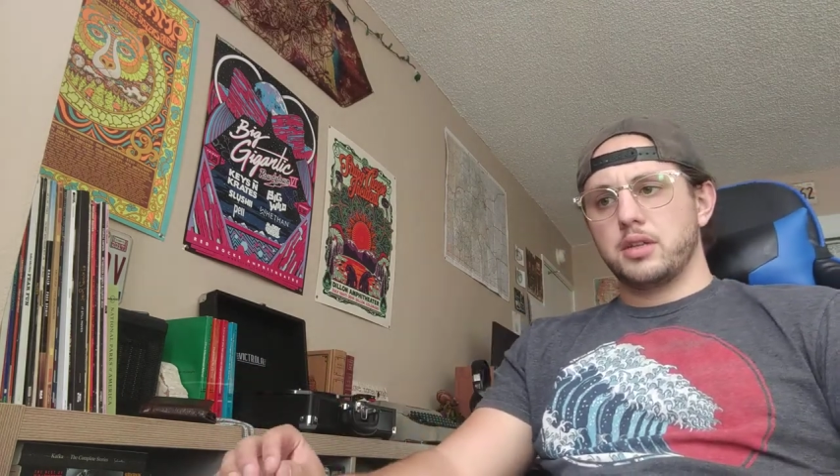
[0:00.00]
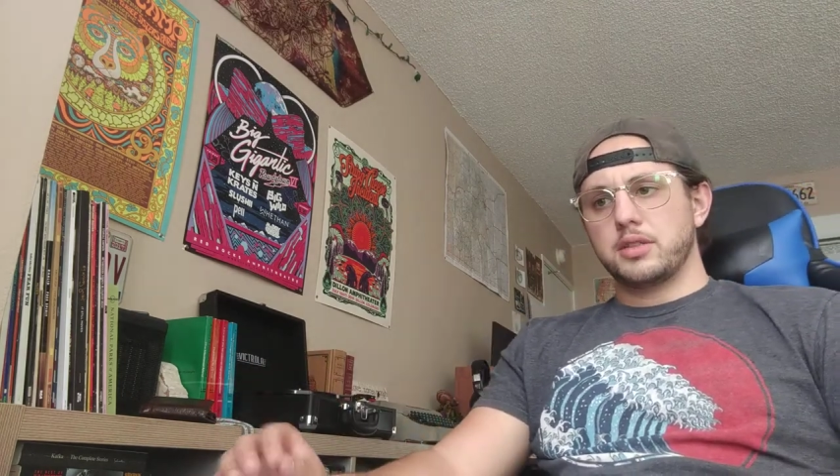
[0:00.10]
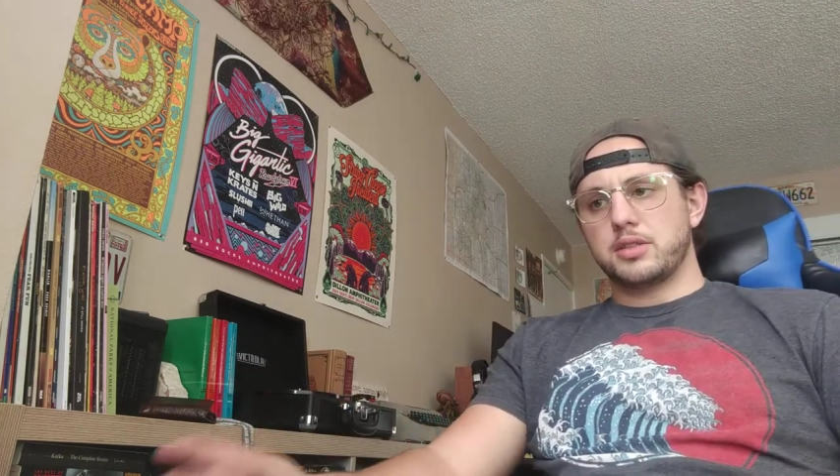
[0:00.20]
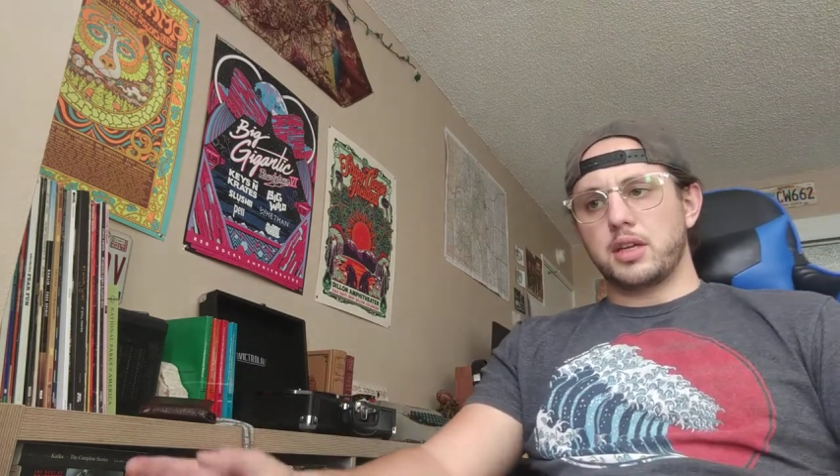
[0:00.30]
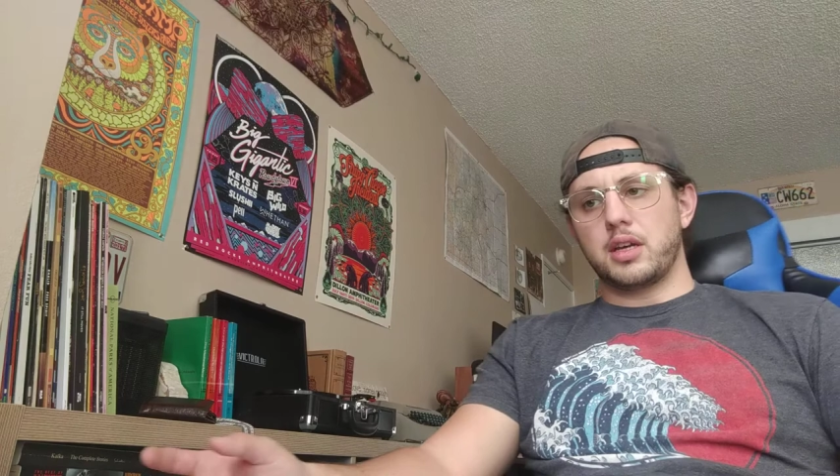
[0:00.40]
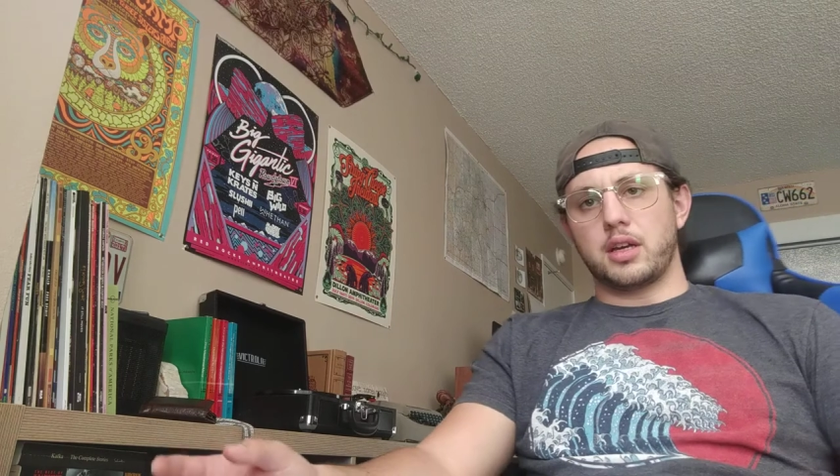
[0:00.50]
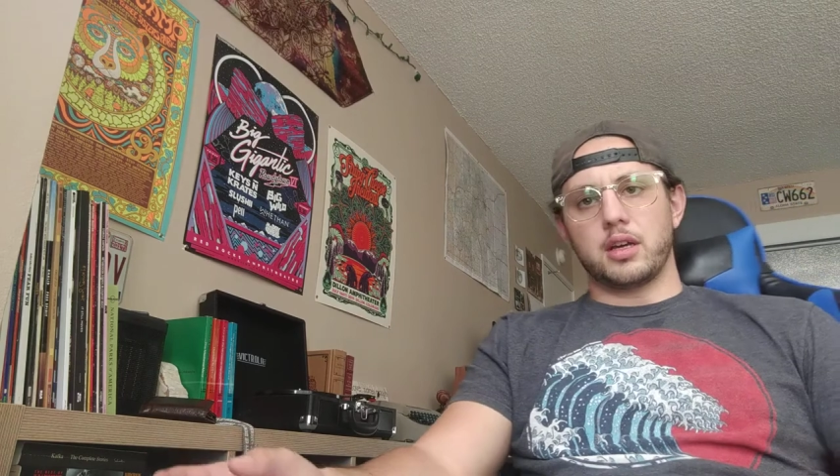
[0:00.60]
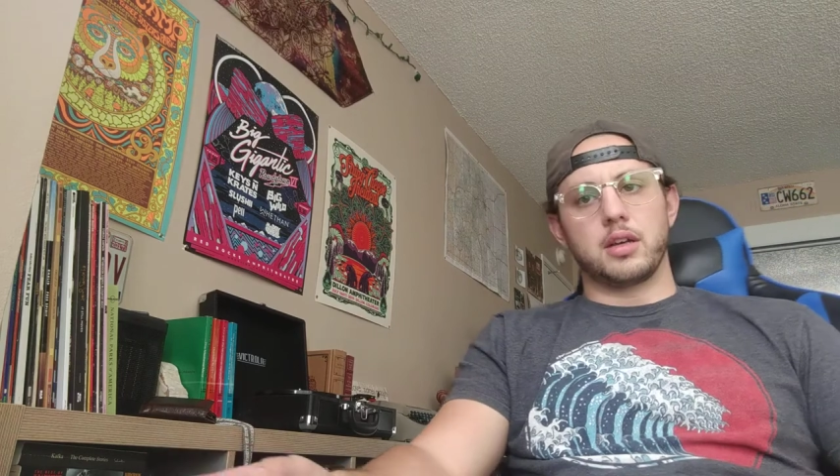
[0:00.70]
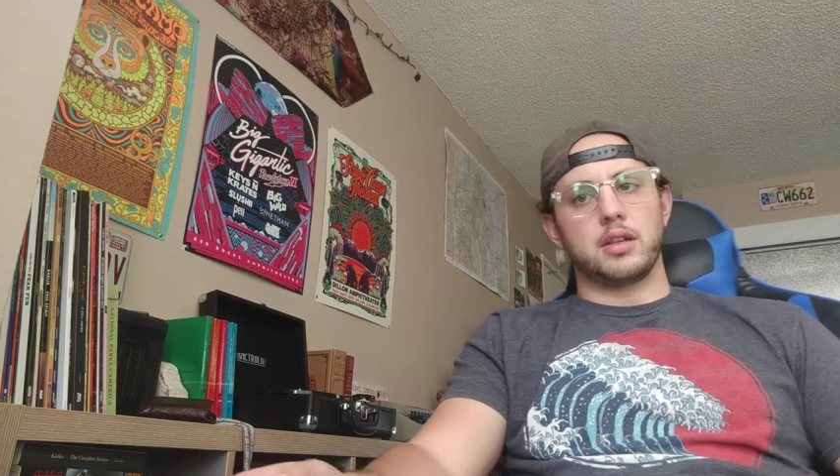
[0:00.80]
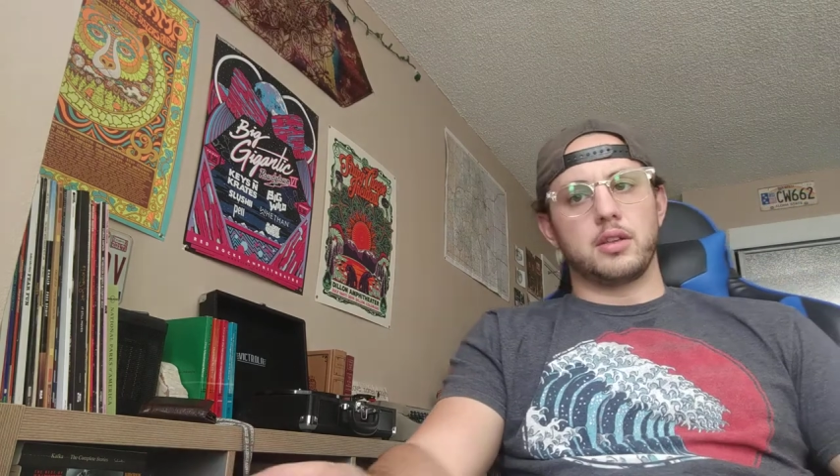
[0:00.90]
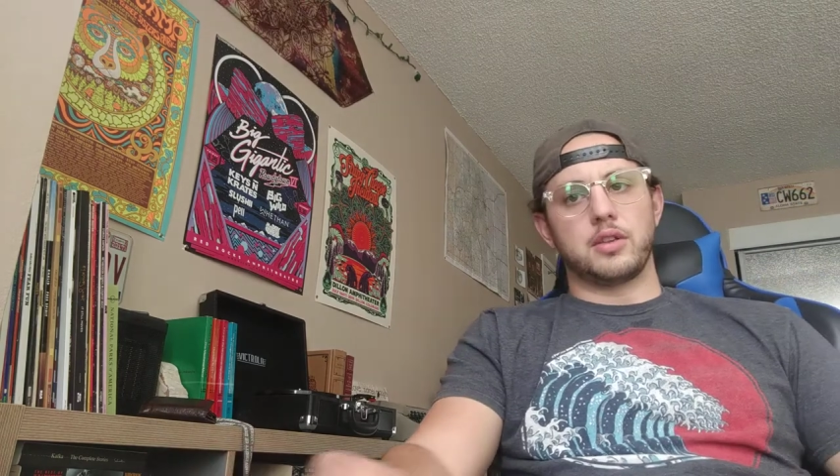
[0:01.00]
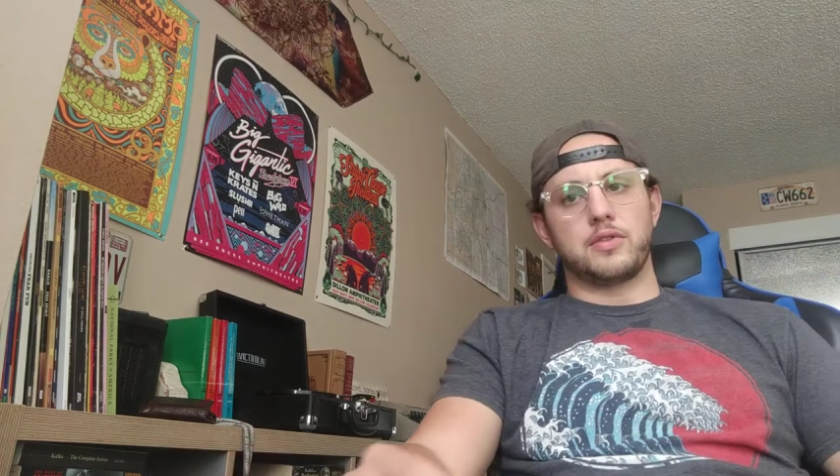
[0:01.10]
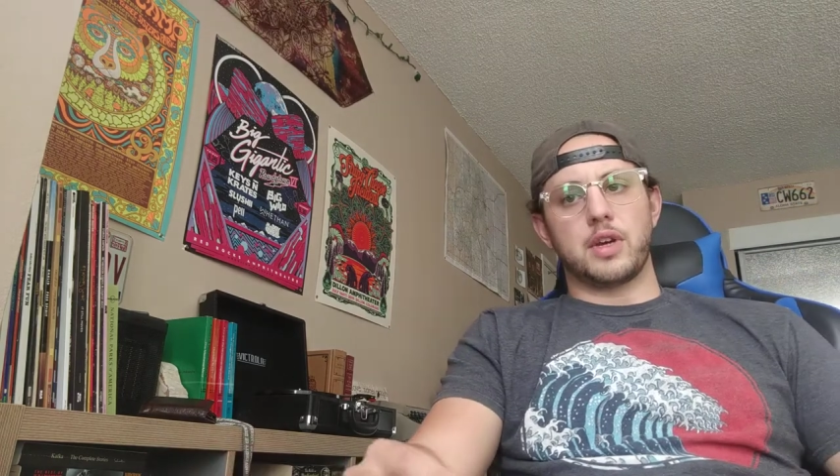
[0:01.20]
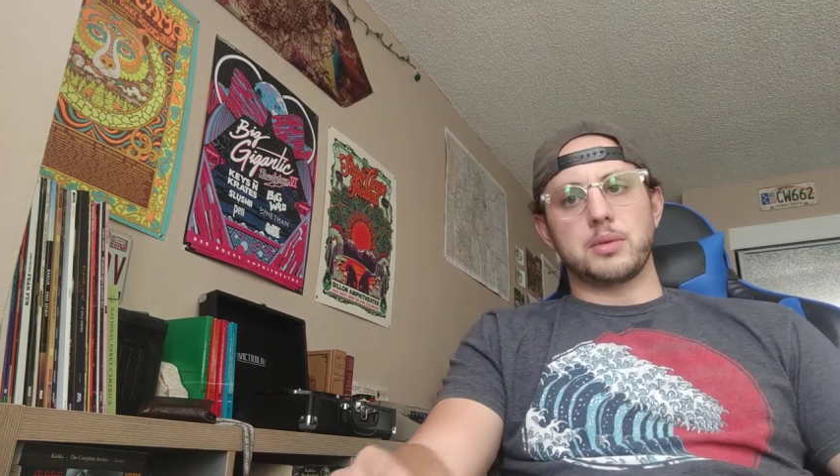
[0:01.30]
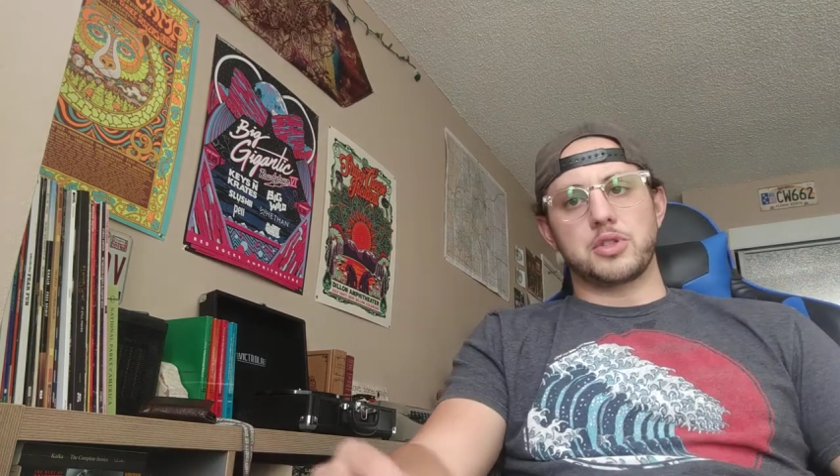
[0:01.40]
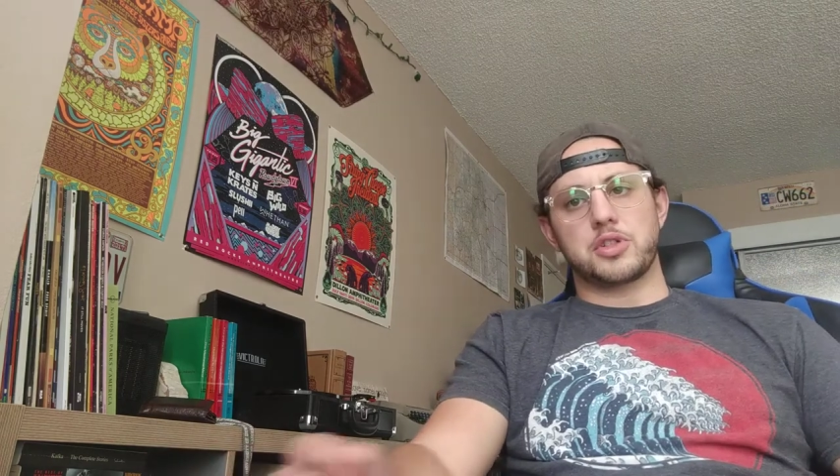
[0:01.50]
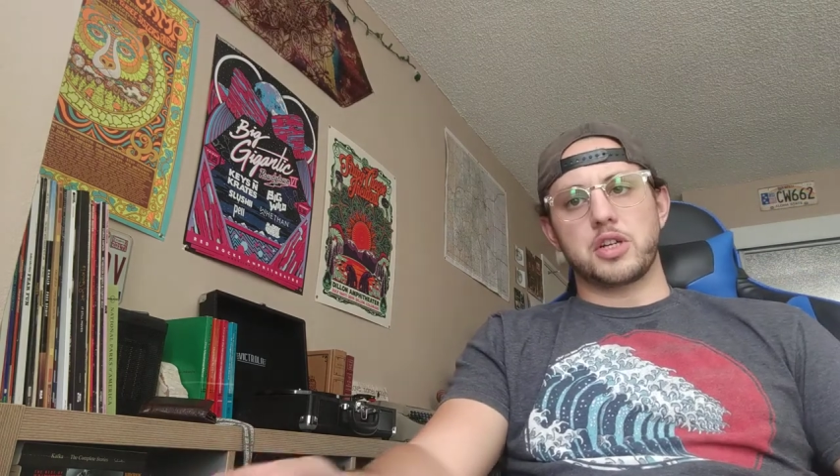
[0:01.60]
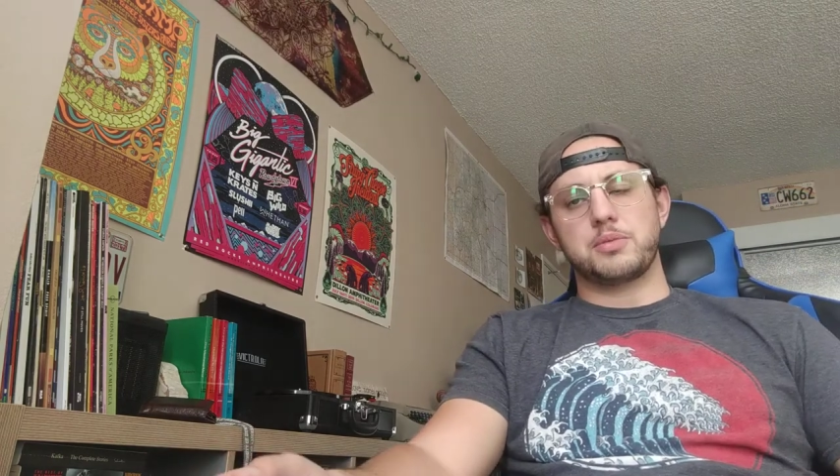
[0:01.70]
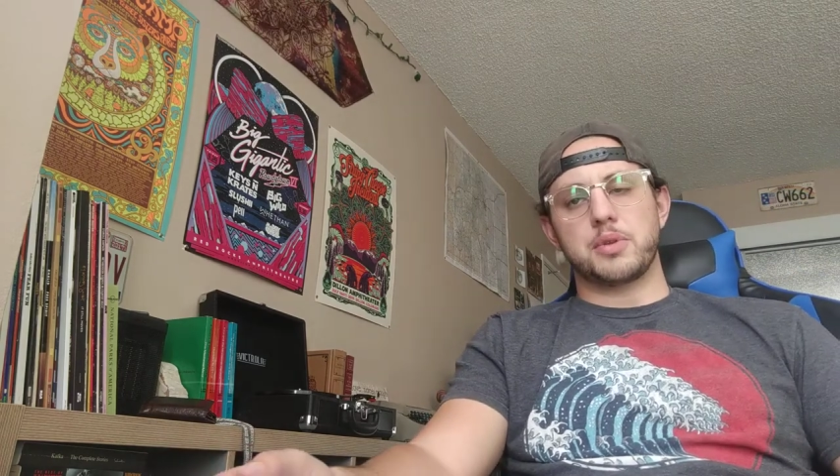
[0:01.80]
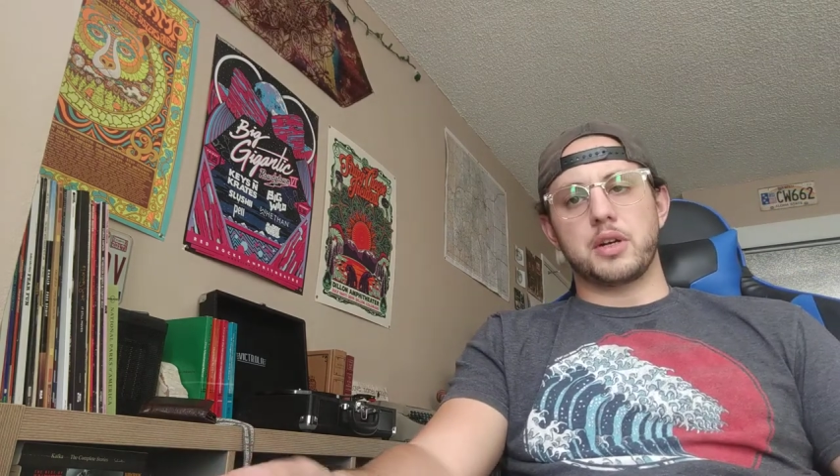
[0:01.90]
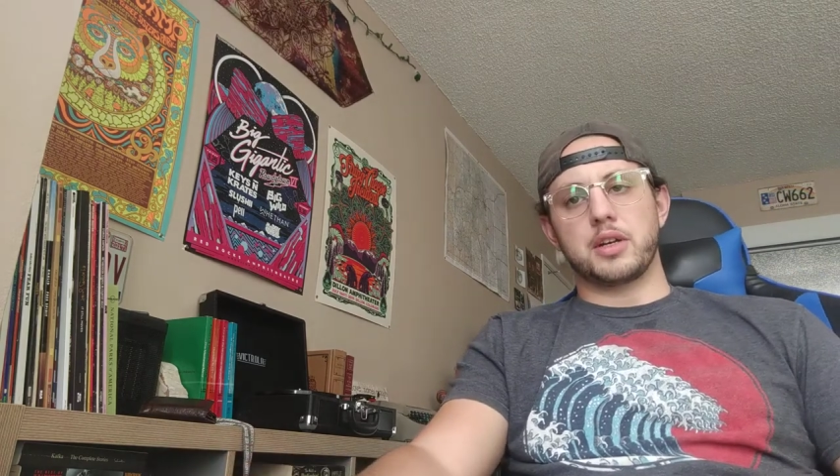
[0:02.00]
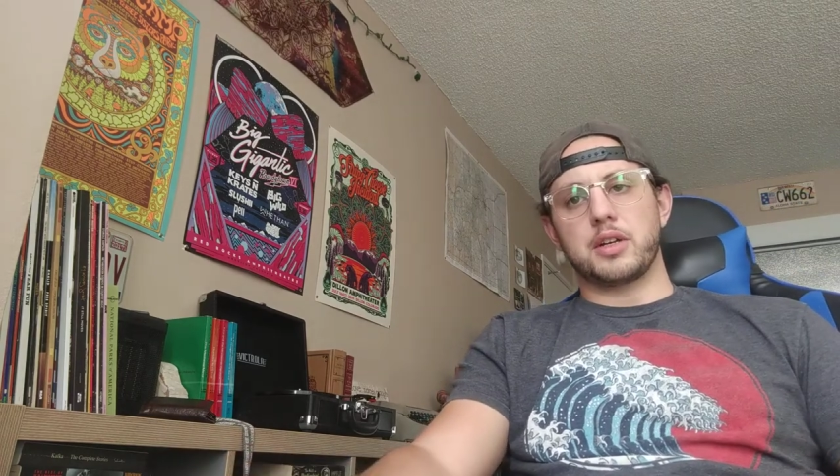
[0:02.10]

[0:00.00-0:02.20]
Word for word: seeing this famous chess player